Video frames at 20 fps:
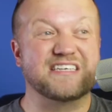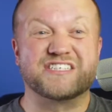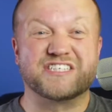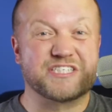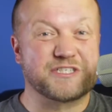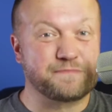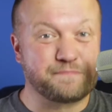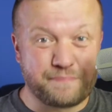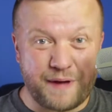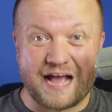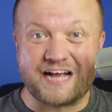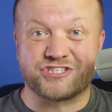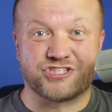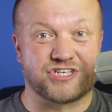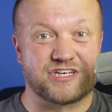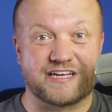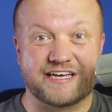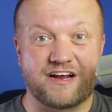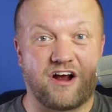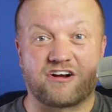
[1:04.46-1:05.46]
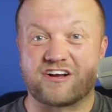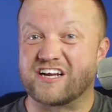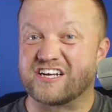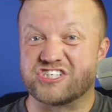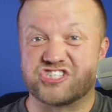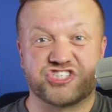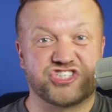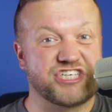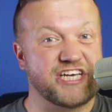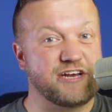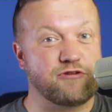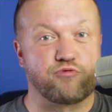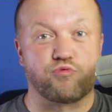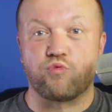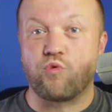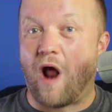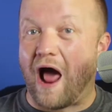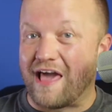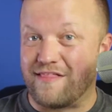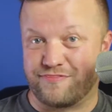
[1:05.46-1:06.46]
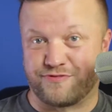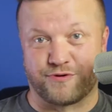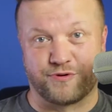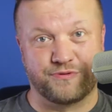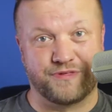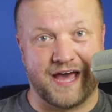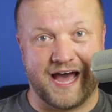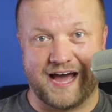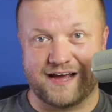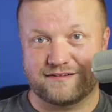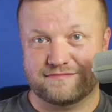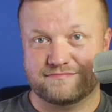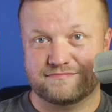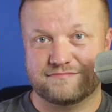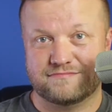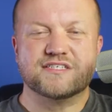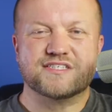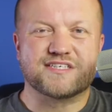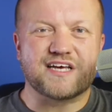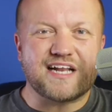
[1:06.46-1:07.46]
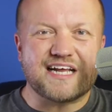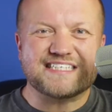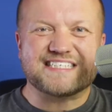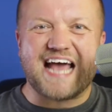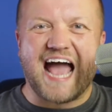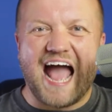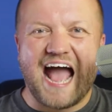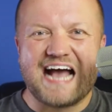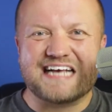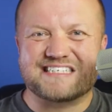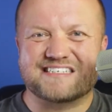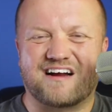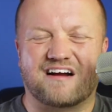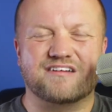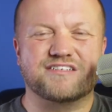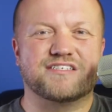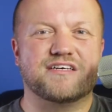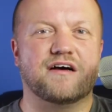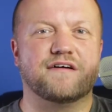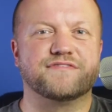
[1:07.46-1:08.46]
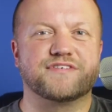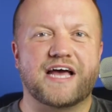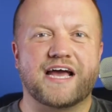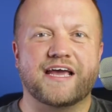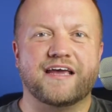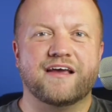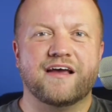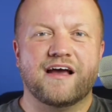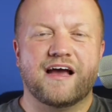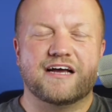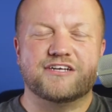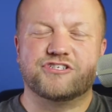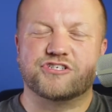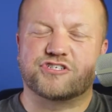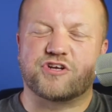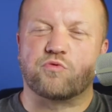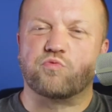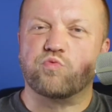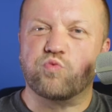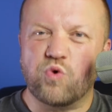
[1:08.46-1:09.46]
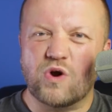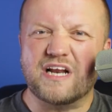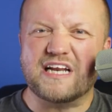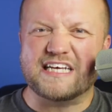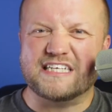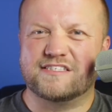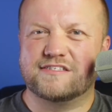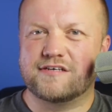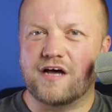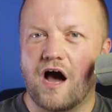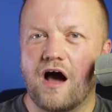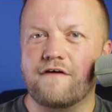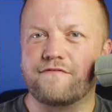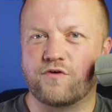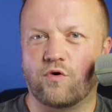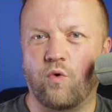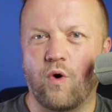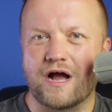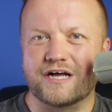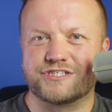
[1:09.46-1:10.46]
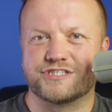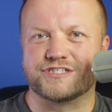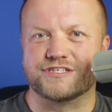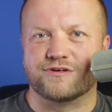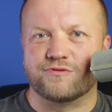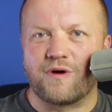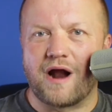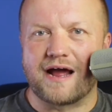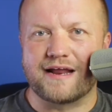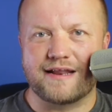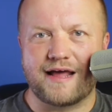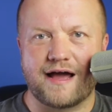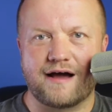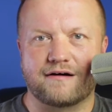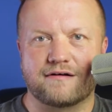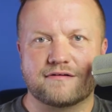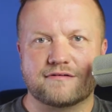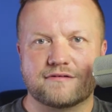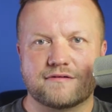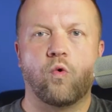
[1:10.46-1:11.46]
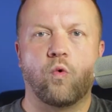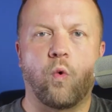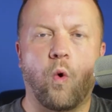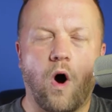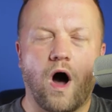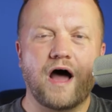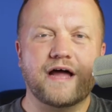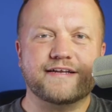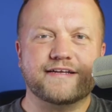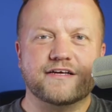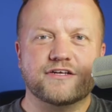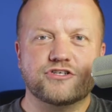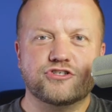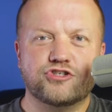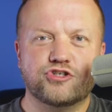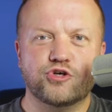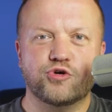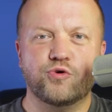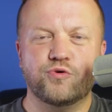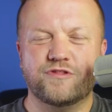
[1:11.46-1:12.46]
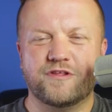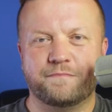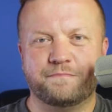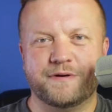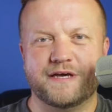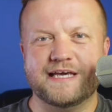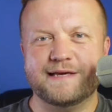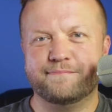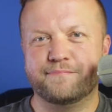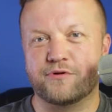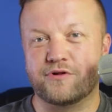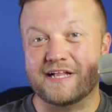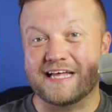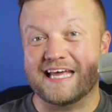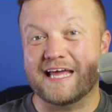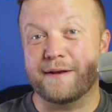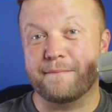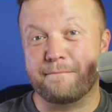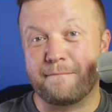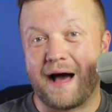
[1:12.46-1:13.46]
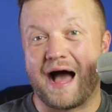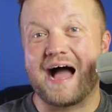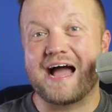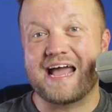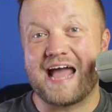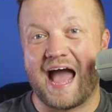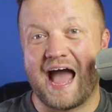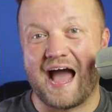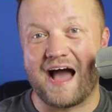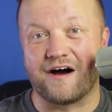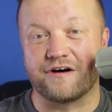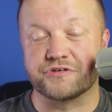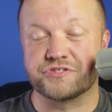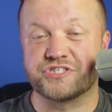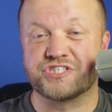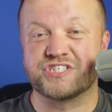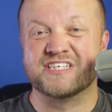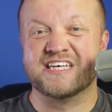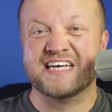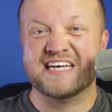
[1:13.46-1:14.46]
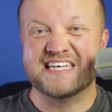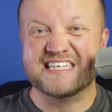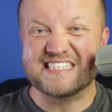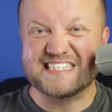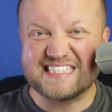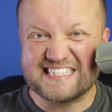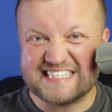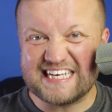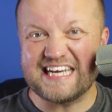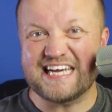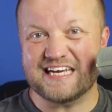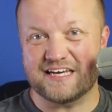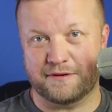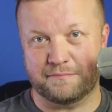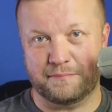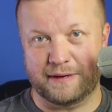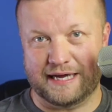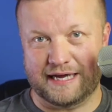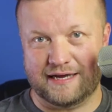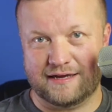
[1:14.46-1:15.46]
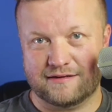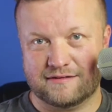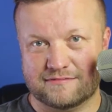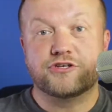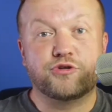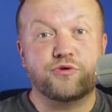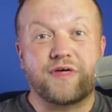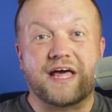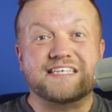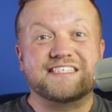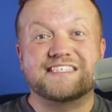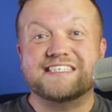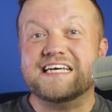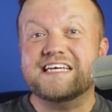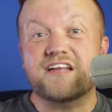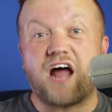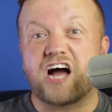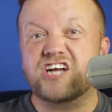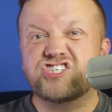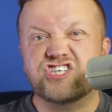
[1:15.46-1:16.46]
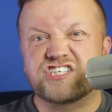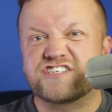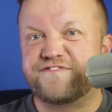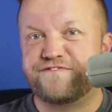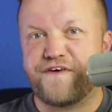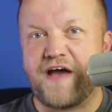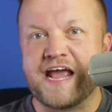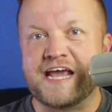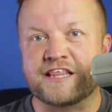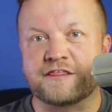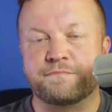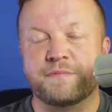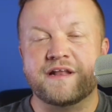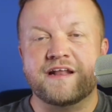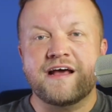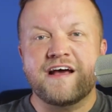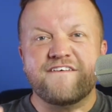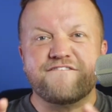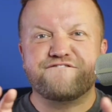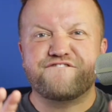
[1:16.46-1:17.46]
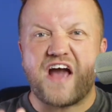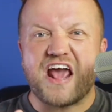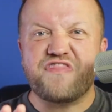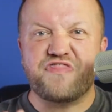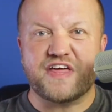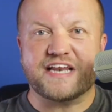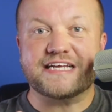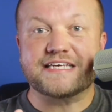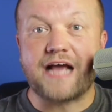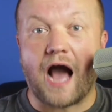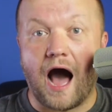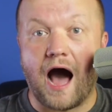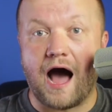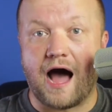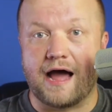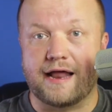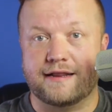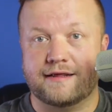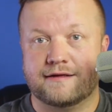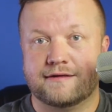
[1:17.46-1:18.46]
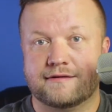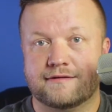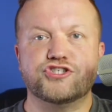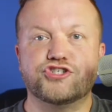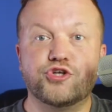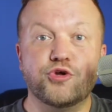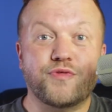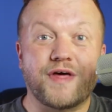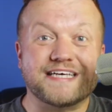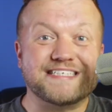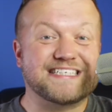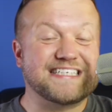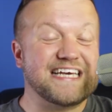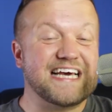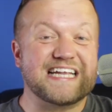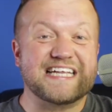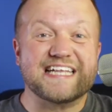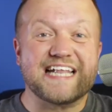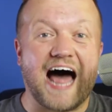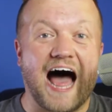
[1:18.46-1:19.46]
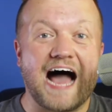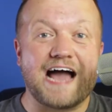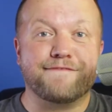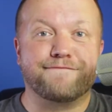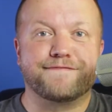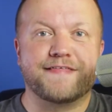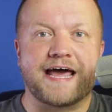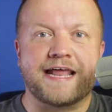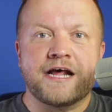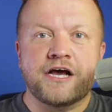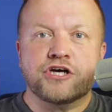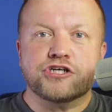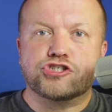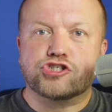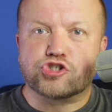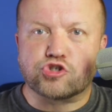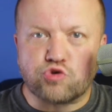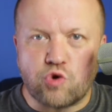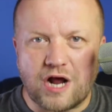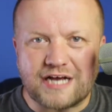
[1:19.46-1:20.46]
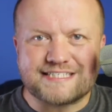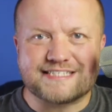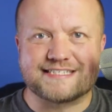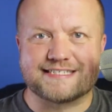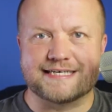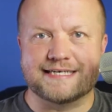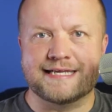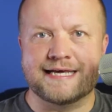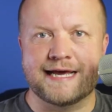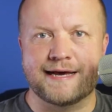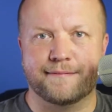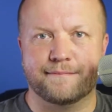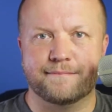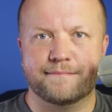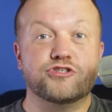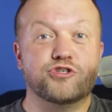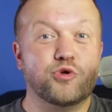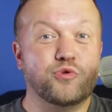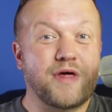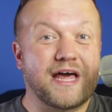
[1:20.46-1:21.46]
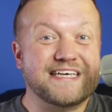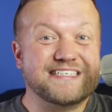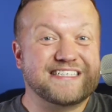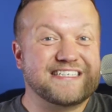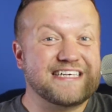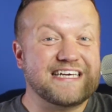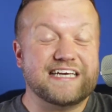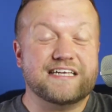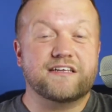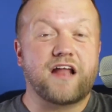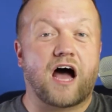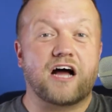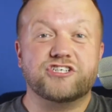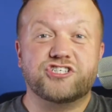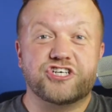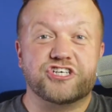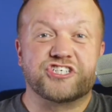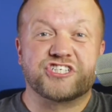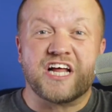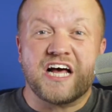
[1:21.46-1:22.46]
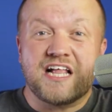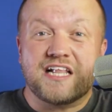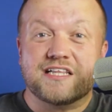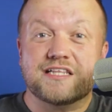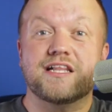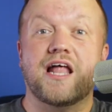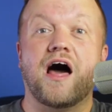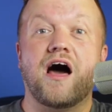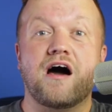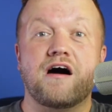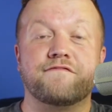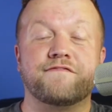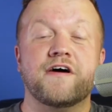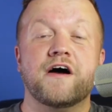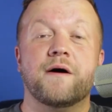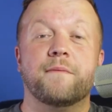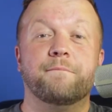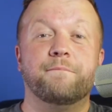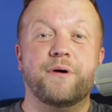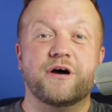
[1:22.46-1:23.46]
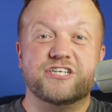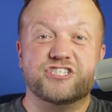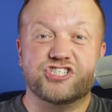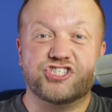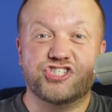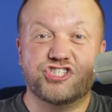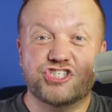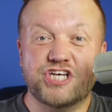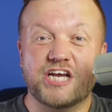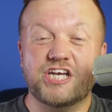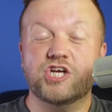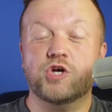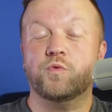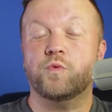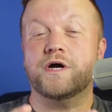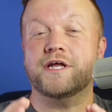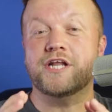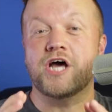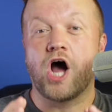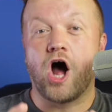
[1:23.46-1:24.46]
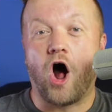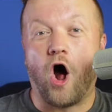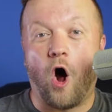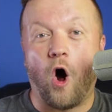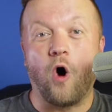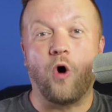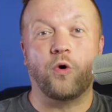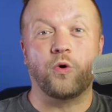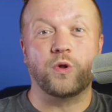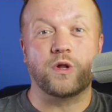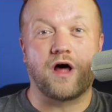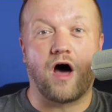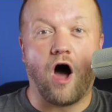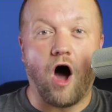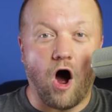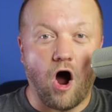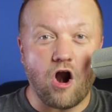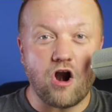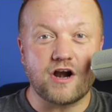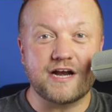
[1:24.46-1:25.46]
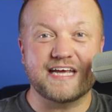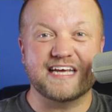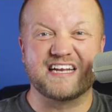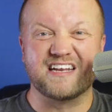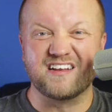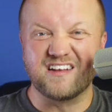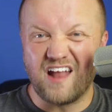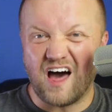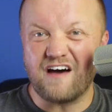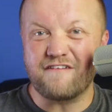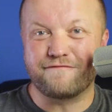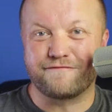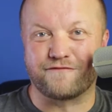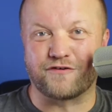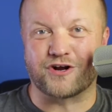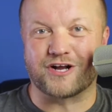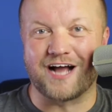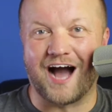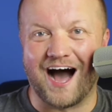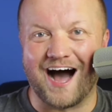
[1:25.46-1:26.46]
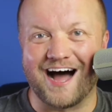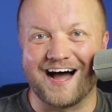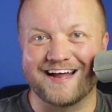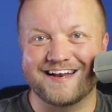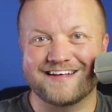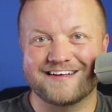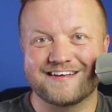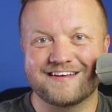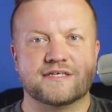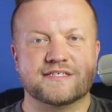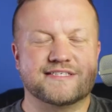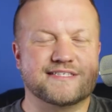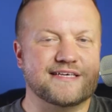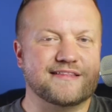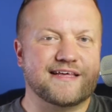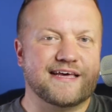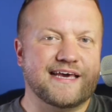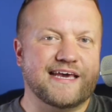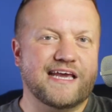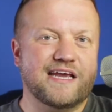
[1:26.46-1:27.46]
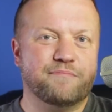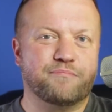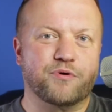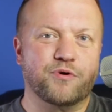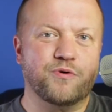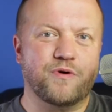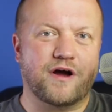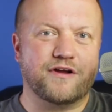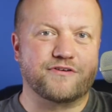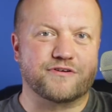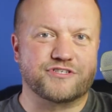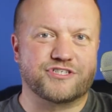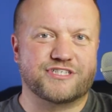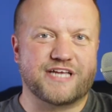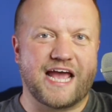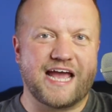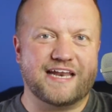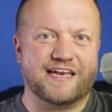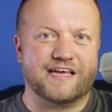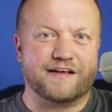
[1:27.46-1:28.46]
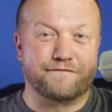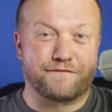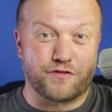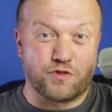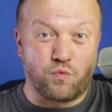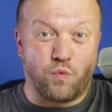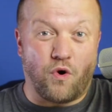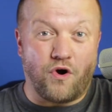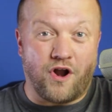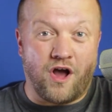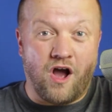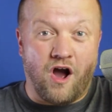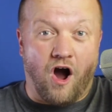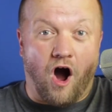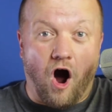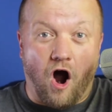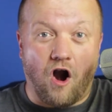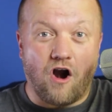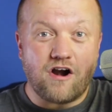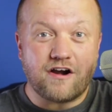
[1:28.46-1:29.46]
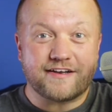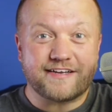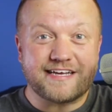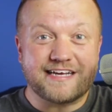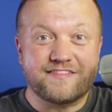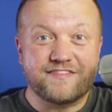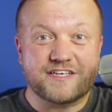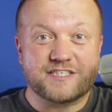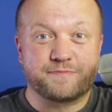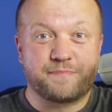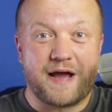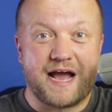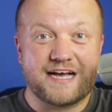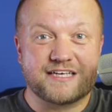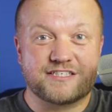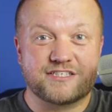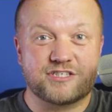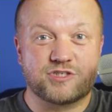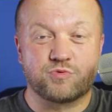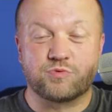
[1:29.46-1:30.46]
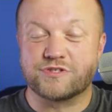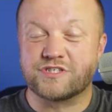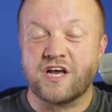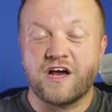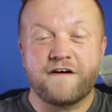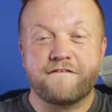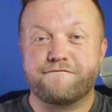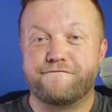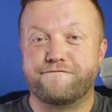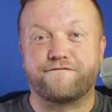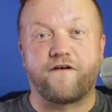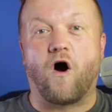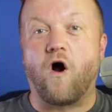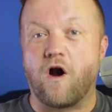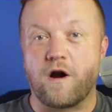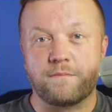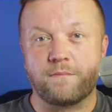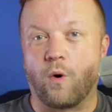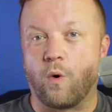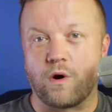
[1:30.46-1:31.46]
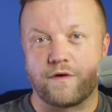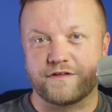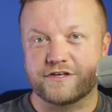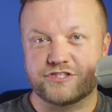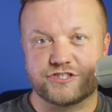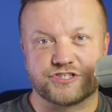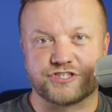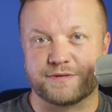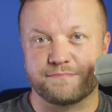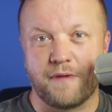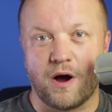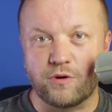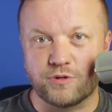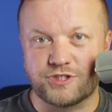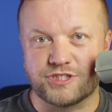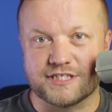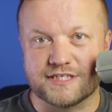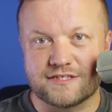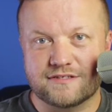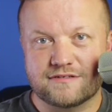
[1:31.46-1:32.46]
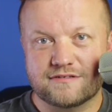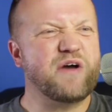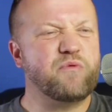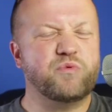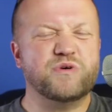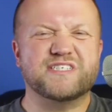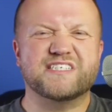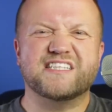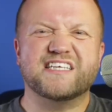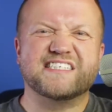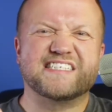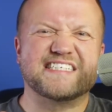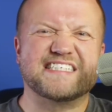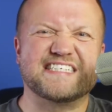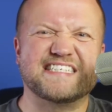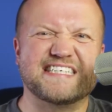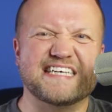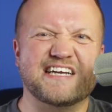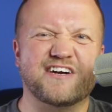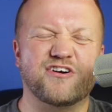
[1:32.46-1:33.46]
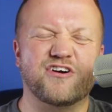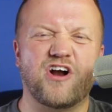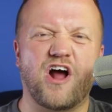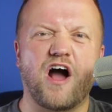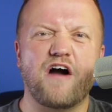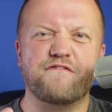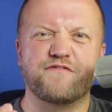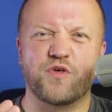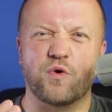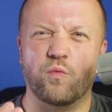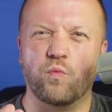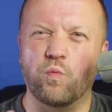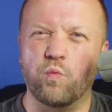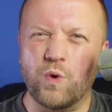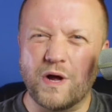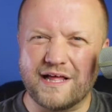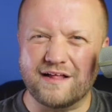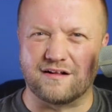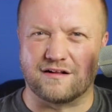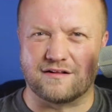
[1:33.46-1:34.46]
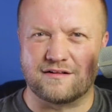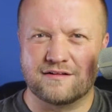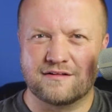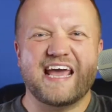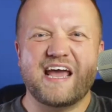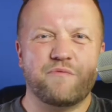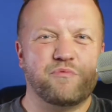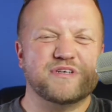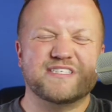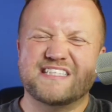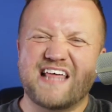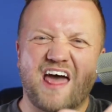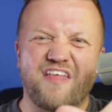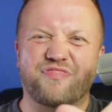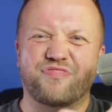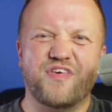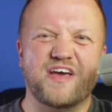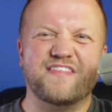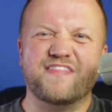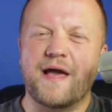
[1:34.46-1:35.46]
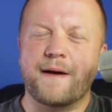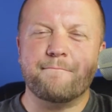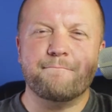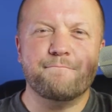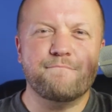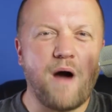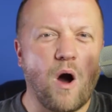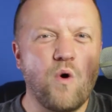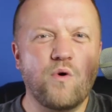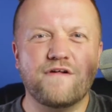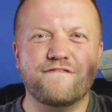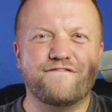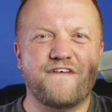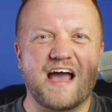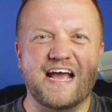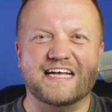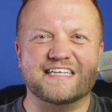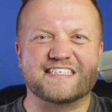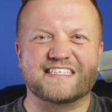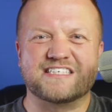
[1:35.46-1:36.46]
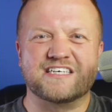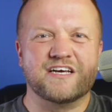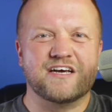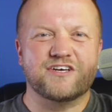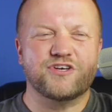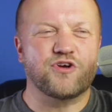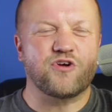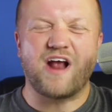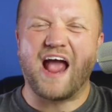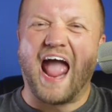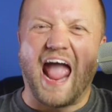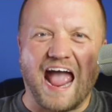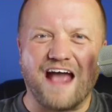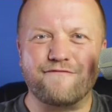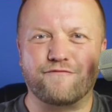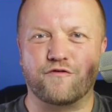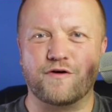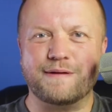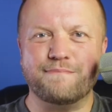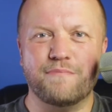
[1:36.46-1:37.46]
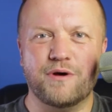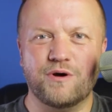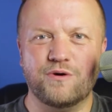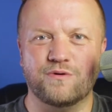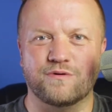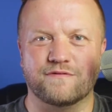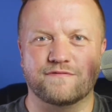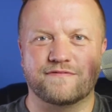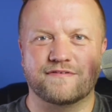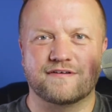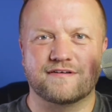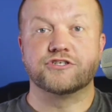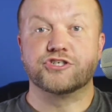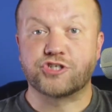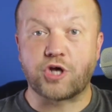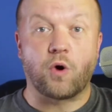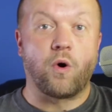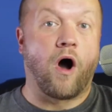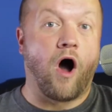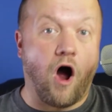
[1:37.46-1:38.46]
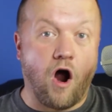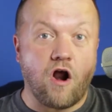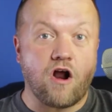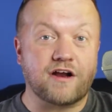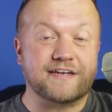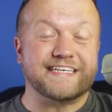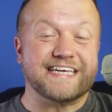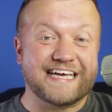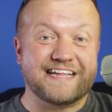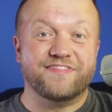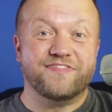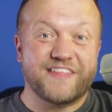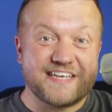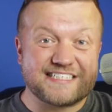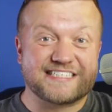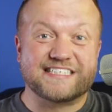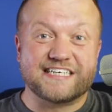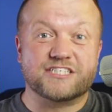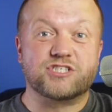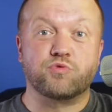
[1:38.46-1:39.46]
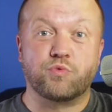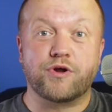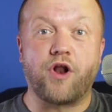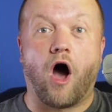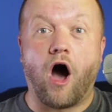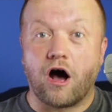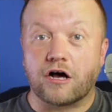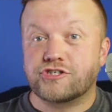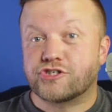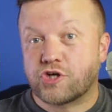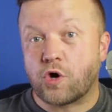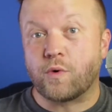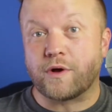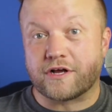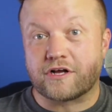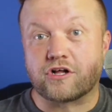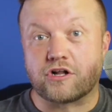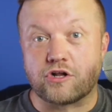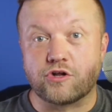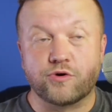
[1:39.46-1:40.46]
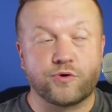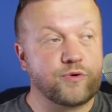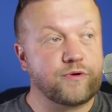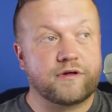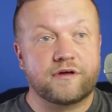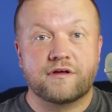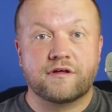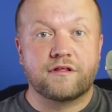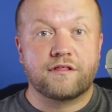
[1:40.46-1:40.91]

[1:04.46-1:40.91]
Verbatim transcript: especially are going to see right through that. So let's ask ourselves a just a really tough question right now. What do the people in my house see in me? Do they see not just faith, but faith in God? Do they see a life that trusts in Him? Do they see not just love, but genuine, wholehearted love for God? See, the Hebrew understanding for the word heart in this passage was far more than just emotion. It was the center of the will. It was that thing that motivates your every move. So heart, in this sense, would also include